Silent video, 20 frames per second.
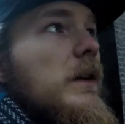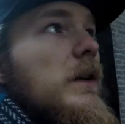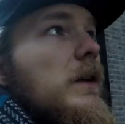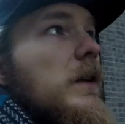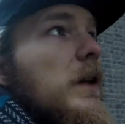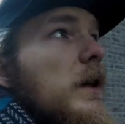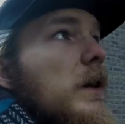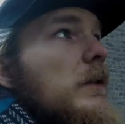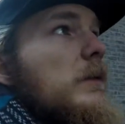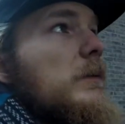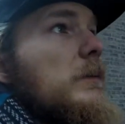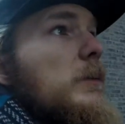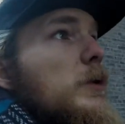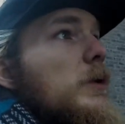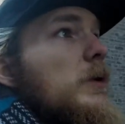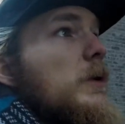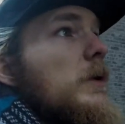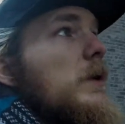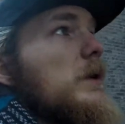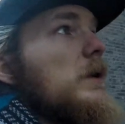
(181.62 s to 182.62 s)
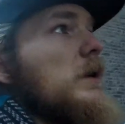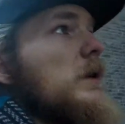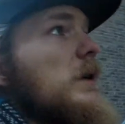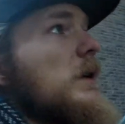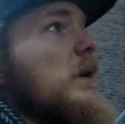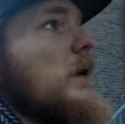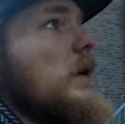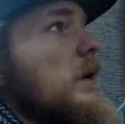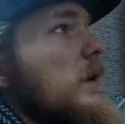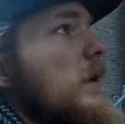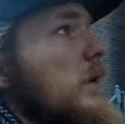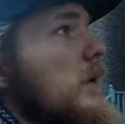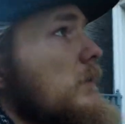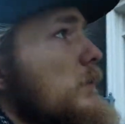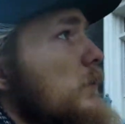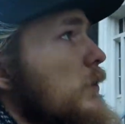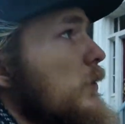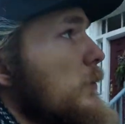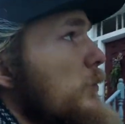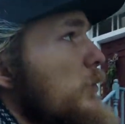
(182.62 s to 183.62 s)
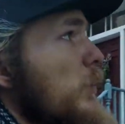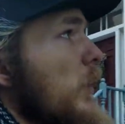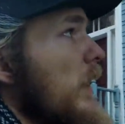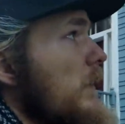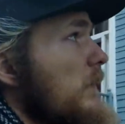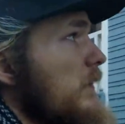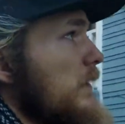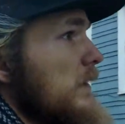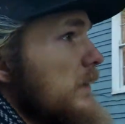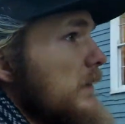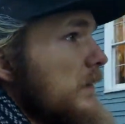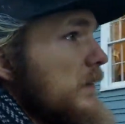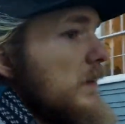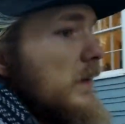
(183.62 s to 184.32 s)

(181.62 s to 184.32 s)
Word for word: a lot more private